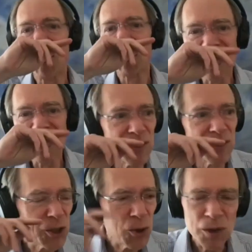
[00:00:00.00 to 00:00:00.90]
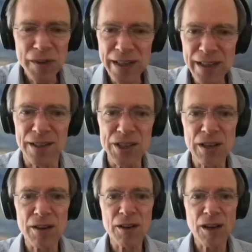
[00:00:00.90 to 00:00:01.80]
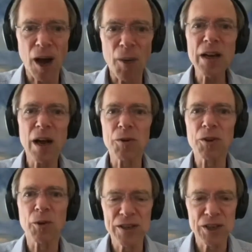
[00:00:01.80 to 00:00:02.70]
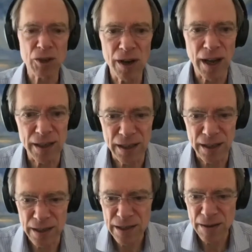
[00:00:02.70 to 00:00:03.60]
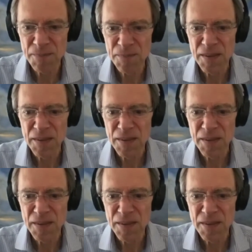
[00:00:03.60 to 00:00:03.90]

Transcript: But the truth of it is, coming up with great story ideas,